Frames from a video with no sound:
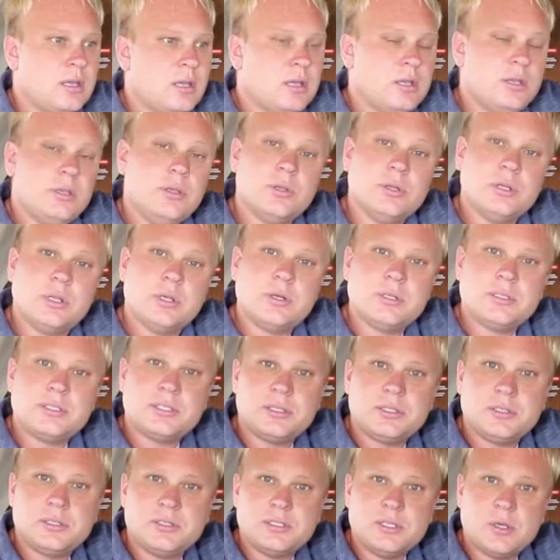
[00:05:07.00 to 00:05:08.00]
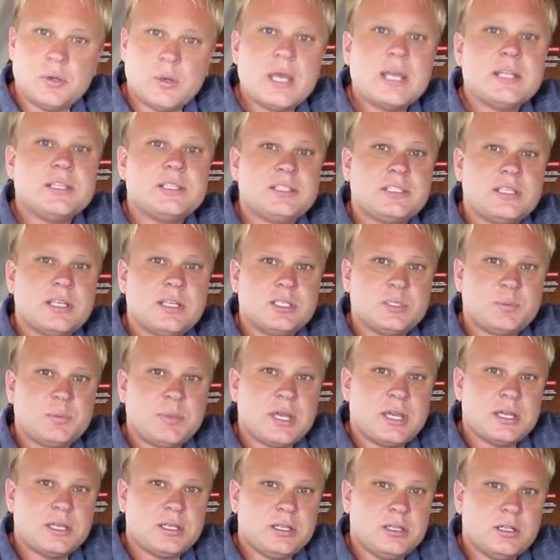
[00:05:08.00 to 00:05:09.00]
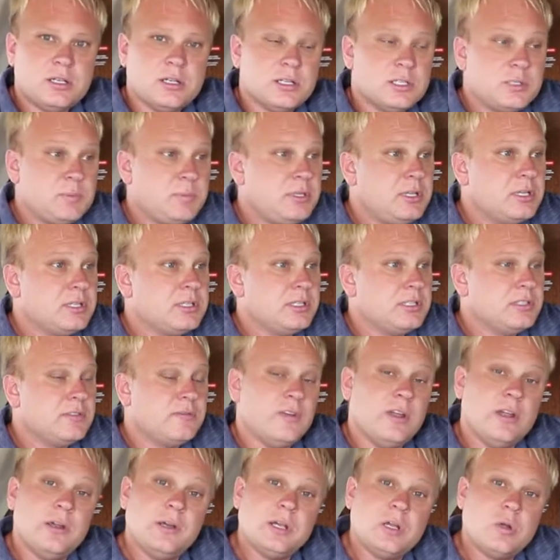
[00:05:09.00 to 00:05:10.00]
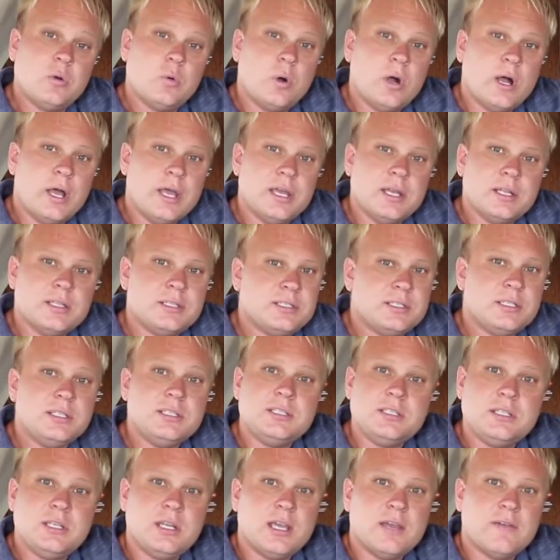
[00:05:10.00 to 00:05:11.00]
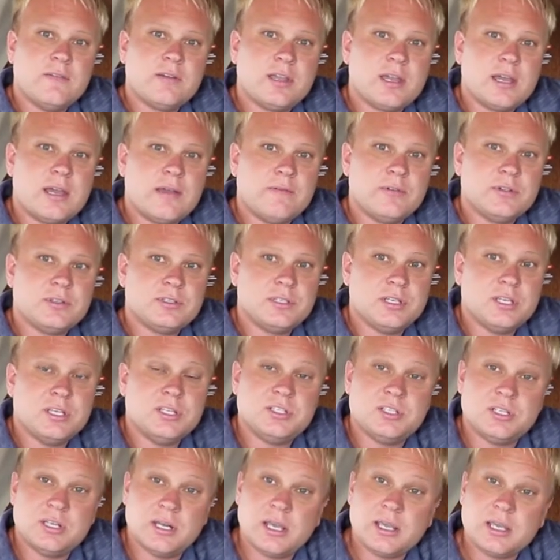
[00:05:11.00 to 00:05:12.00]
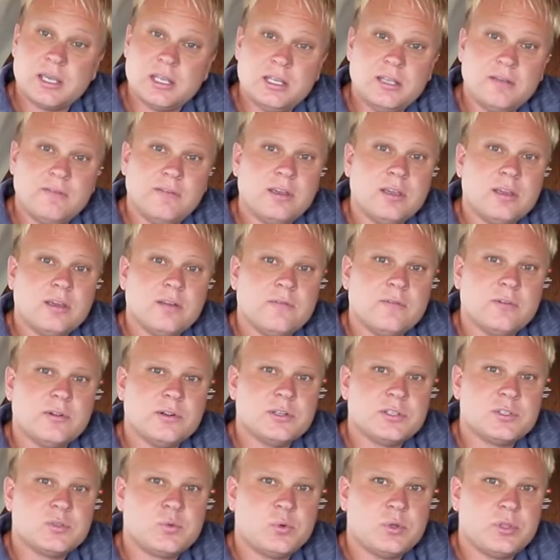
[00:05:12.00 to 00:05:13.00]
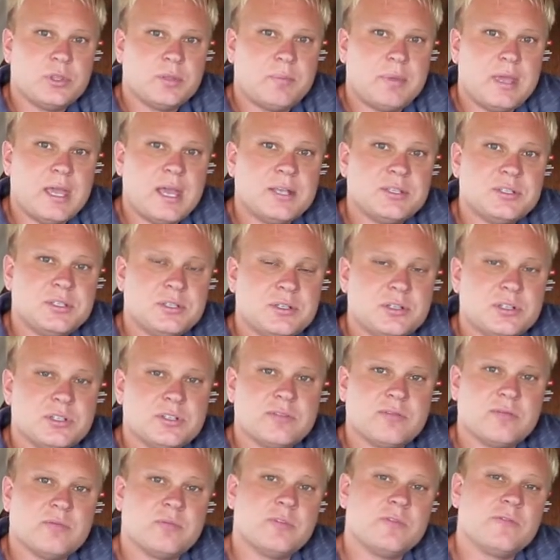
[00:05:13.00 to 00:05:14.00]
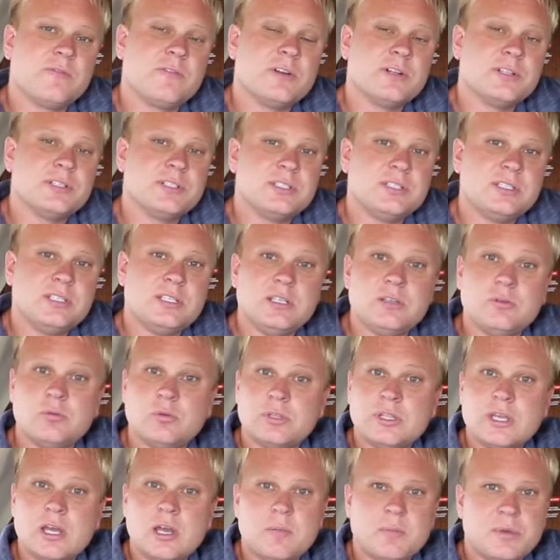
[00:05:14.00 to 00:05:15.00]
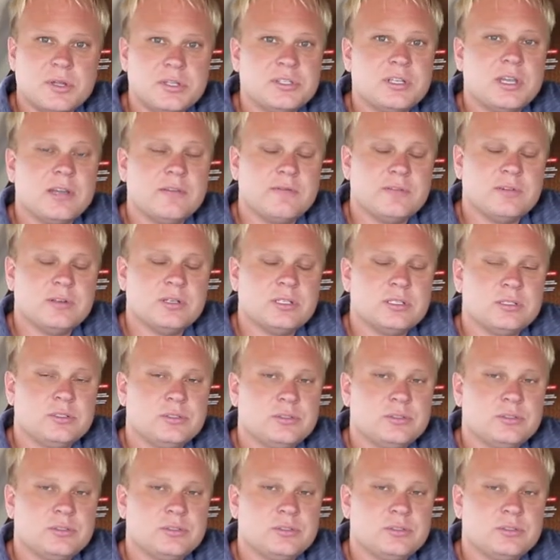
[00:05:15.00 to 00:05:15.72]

You'll notice that there's no headsets back here. It's because it's very quiet. It's easy to have a conversation. I can even converse with the passengers from the front seat without much effort.